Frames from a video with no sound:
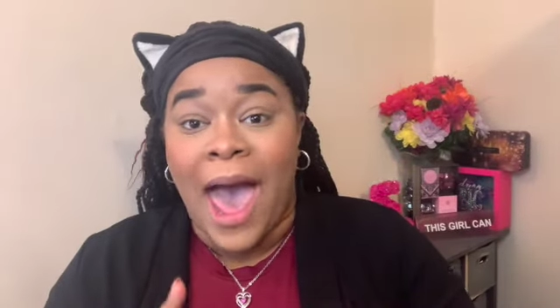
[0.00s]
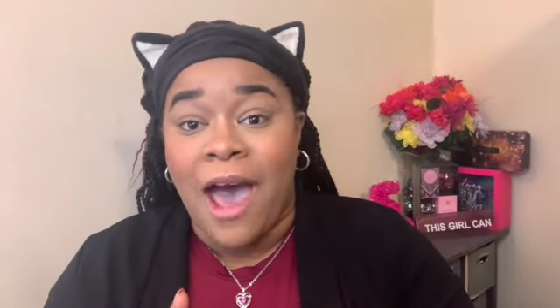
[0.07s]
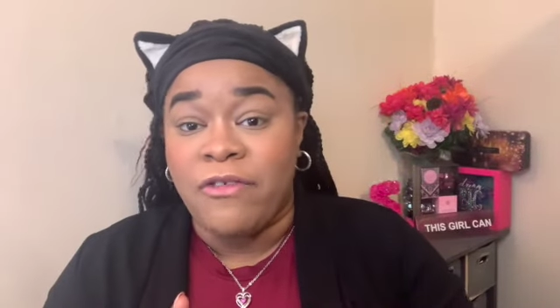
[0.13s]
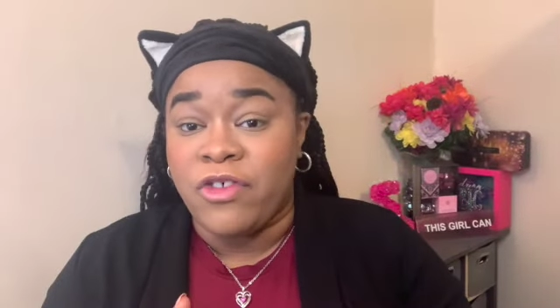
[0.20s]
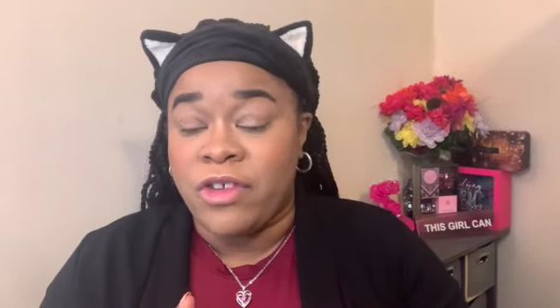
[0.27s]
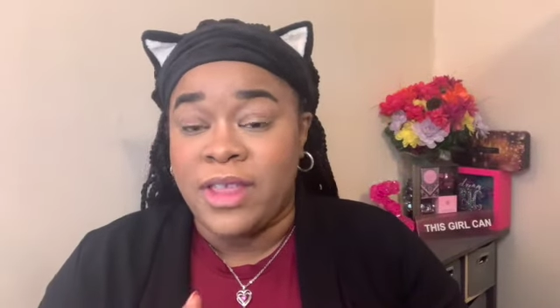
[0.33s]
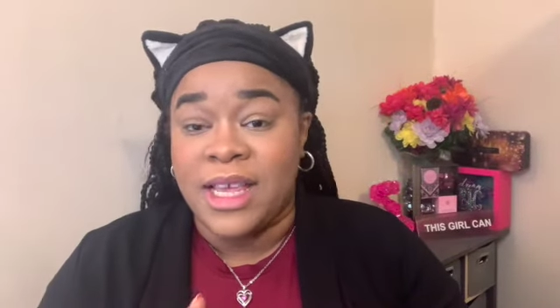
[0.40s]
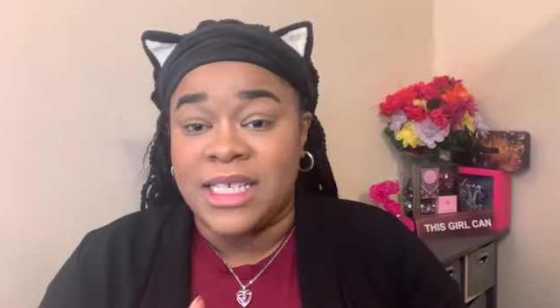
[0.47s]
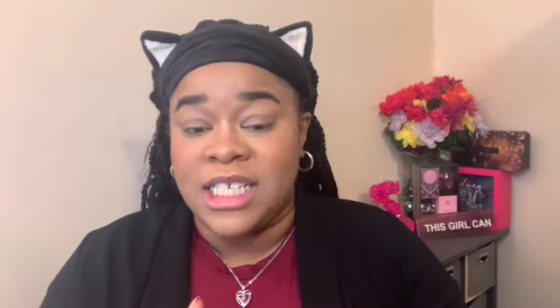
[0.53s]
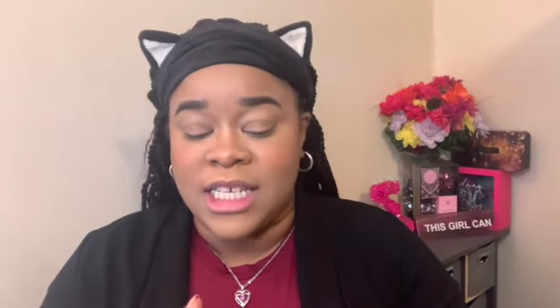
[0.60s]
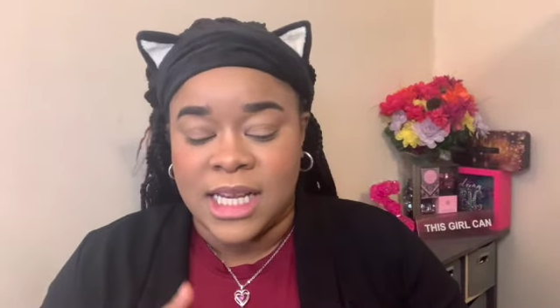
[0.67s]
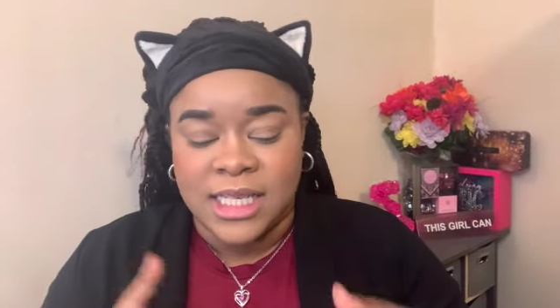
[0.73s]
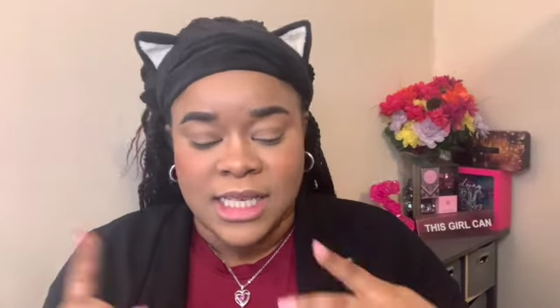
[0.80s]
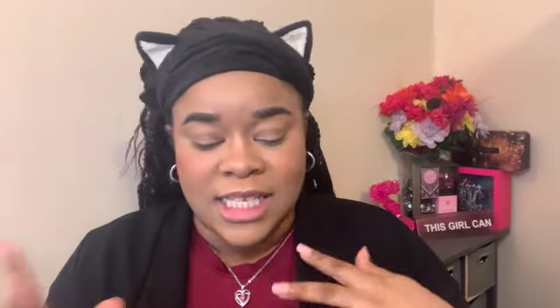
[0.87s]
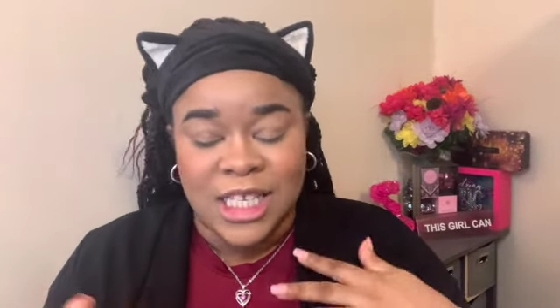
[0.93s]
after this
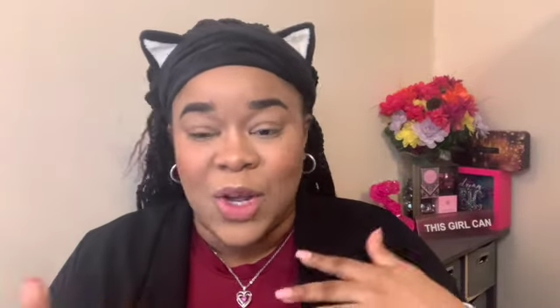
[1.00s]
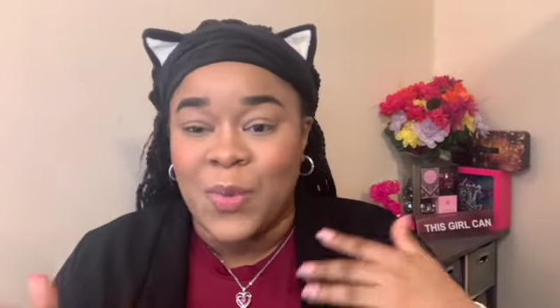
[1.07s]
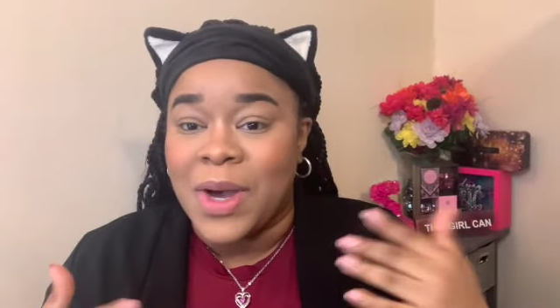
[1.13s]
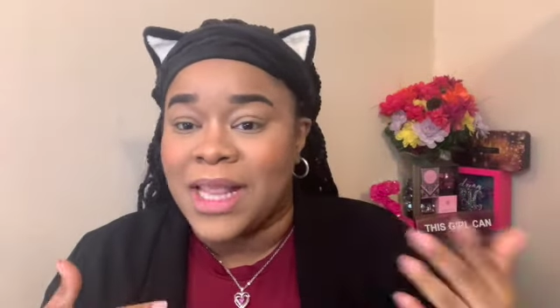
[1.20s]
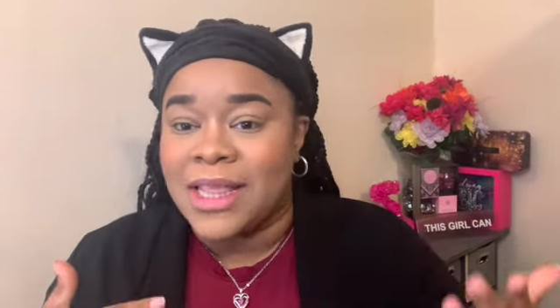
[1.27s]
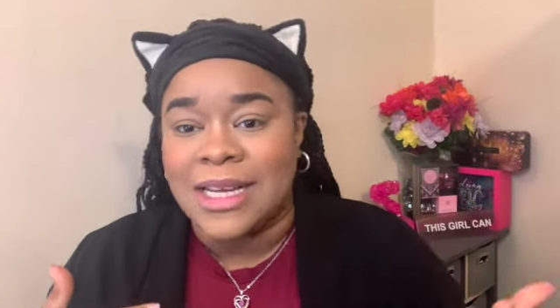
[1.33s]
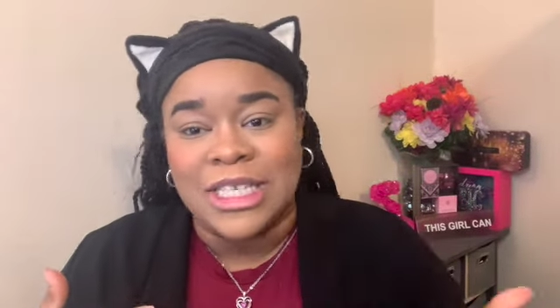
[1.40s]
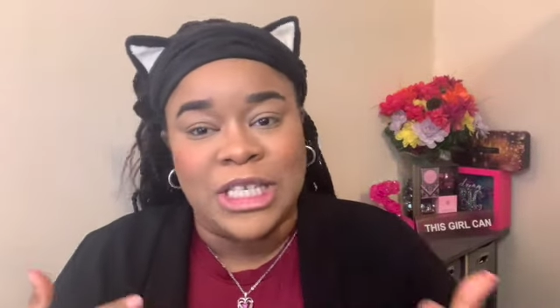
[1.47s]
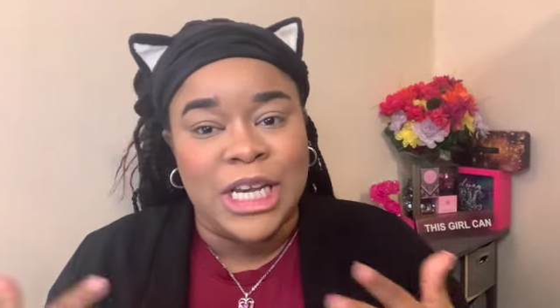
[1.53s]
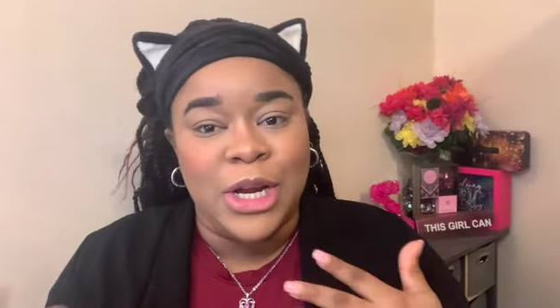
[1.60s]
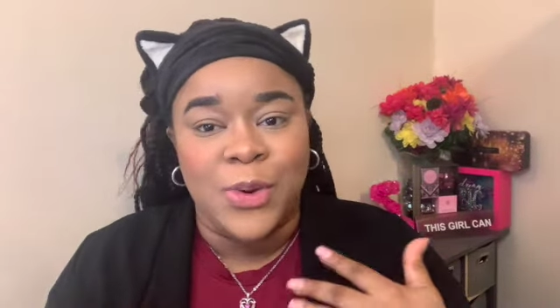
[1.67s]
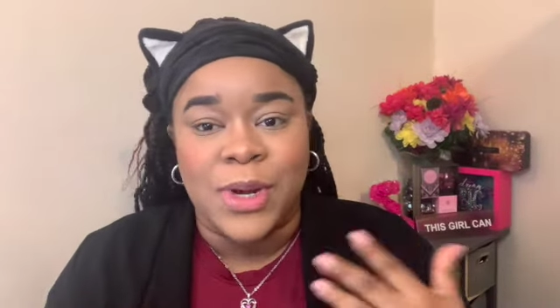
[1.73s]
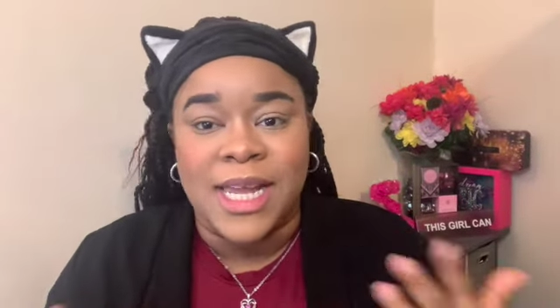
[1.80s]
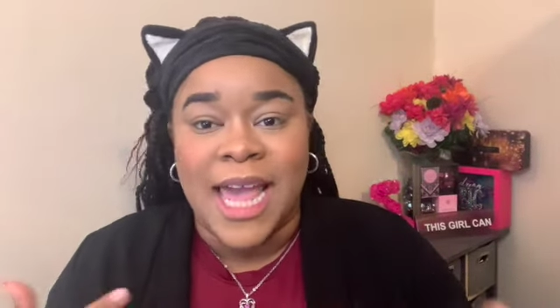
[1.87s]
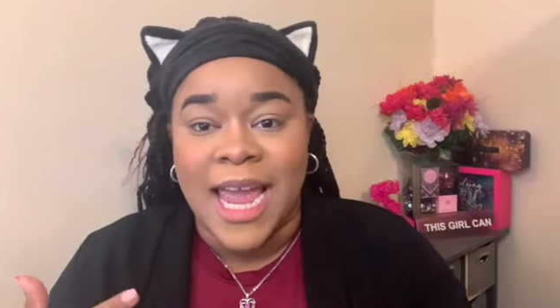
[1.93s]
just to see what look she
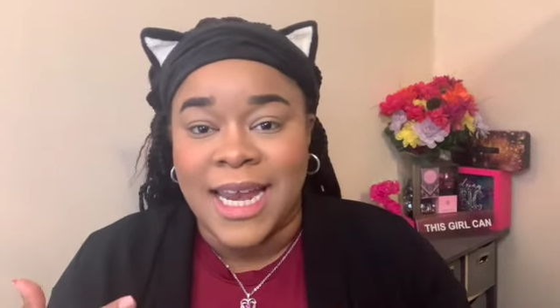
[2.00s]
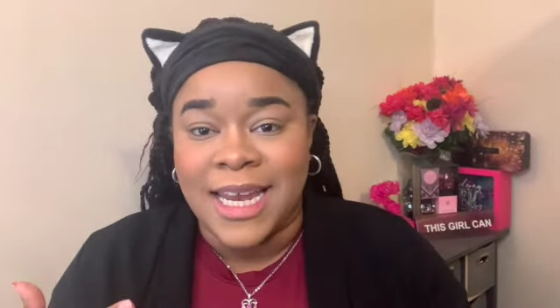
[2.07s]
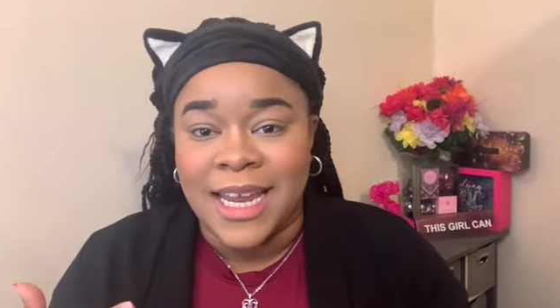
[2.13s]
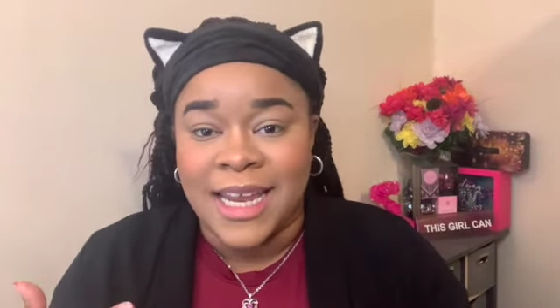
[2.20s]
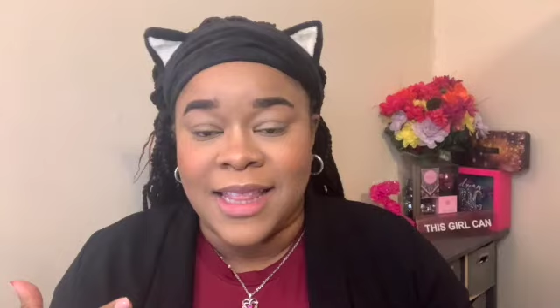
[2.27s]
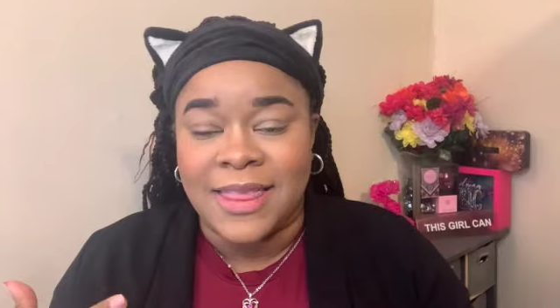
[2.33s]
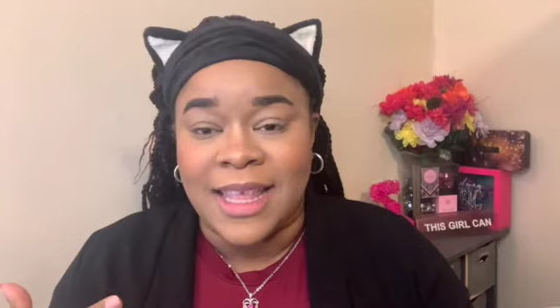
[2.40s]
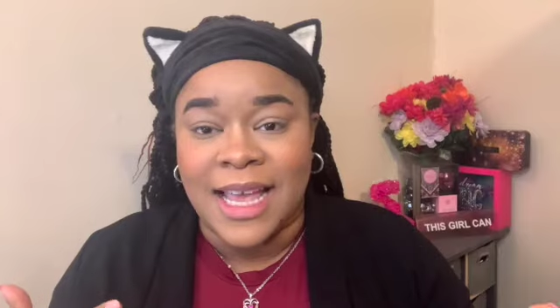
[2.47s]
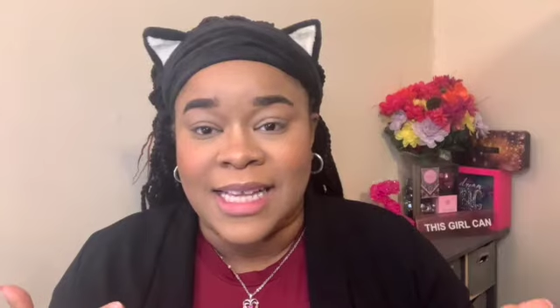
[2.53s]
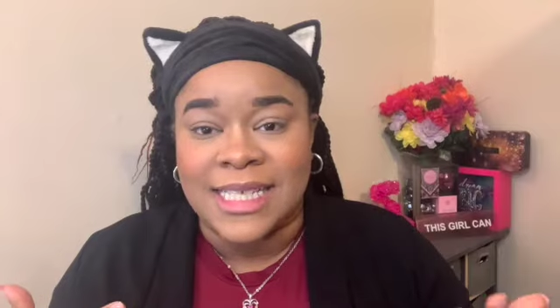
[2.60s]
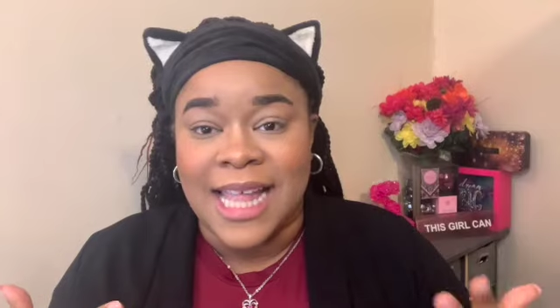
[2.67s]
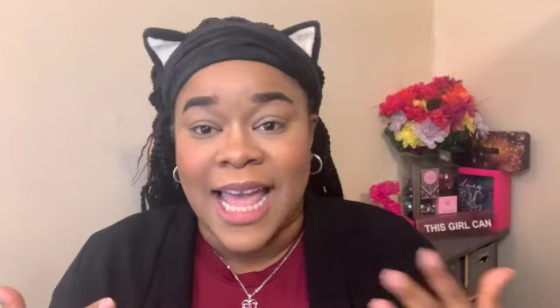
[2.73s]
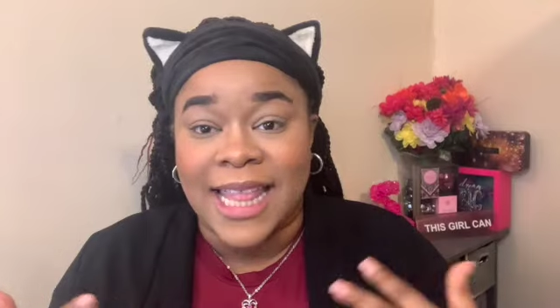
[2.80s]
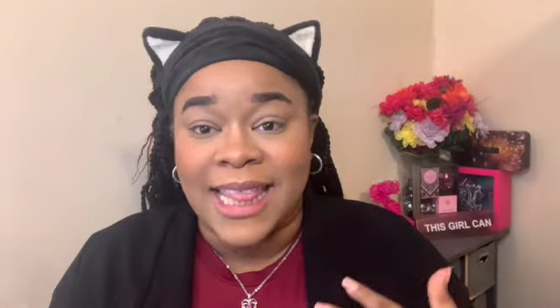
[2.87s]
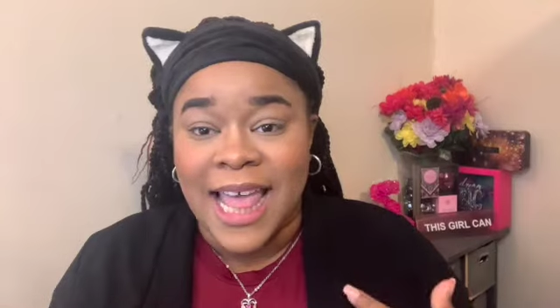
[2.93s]
created and things
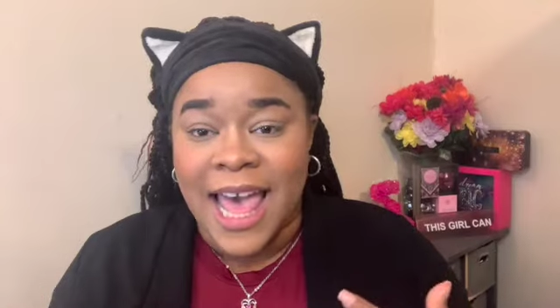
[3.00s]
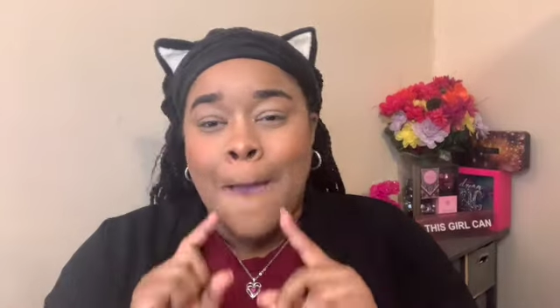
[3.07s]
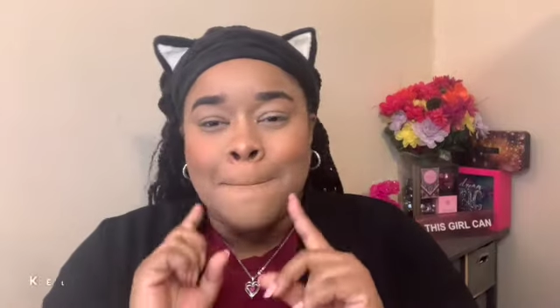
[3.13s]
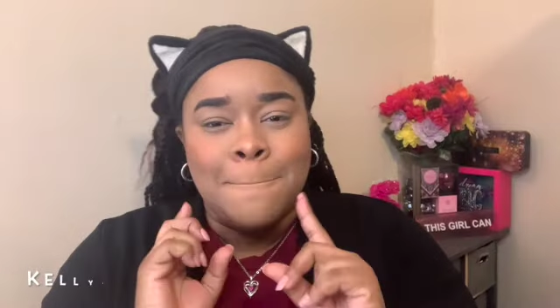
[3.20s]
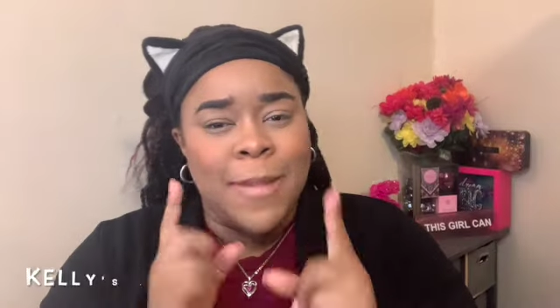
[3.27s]
like that.